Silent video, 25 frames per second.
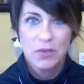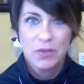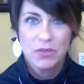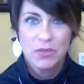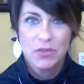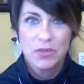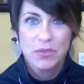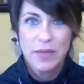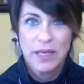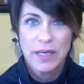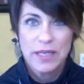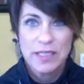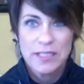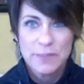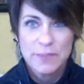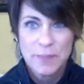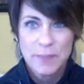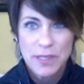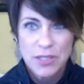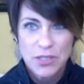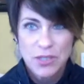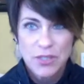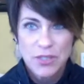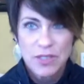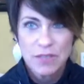do any
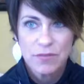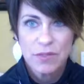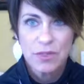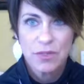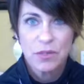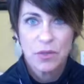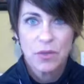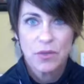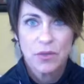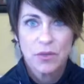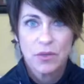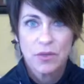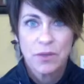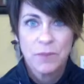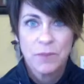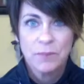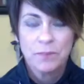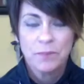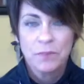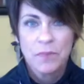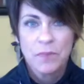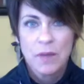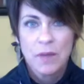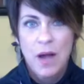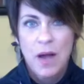specials of your own
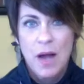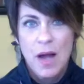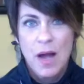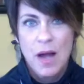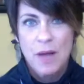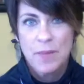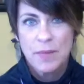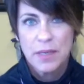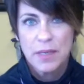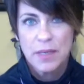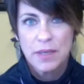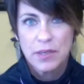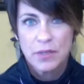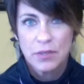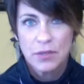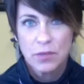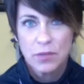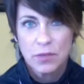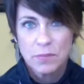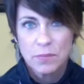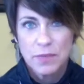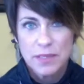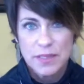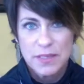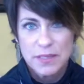in your
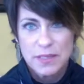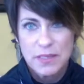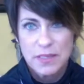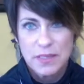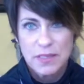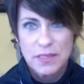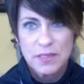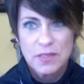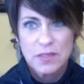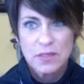own business.